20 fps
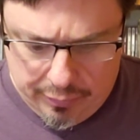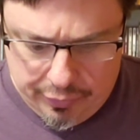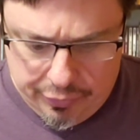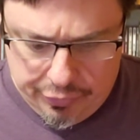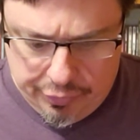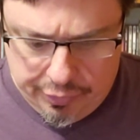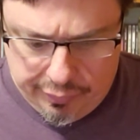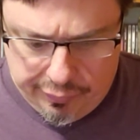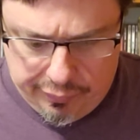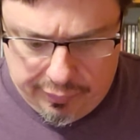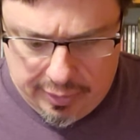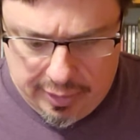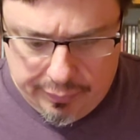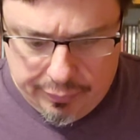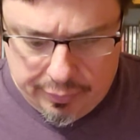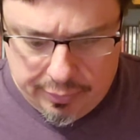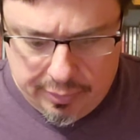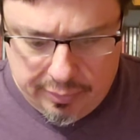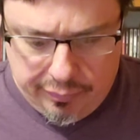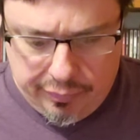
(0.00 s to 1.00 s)
your
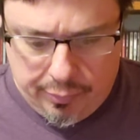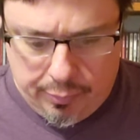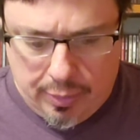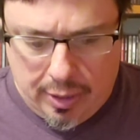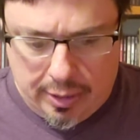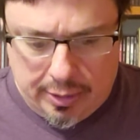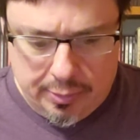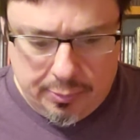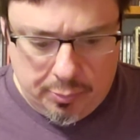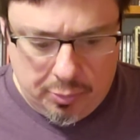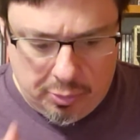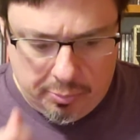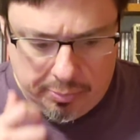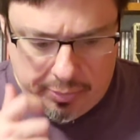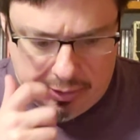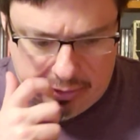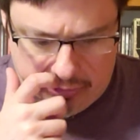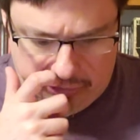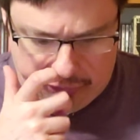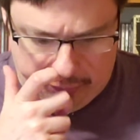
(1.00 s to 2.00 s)
flavor of the rock and roll
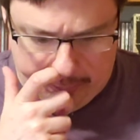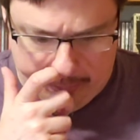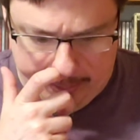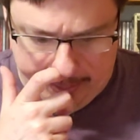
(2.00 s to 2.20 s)
month.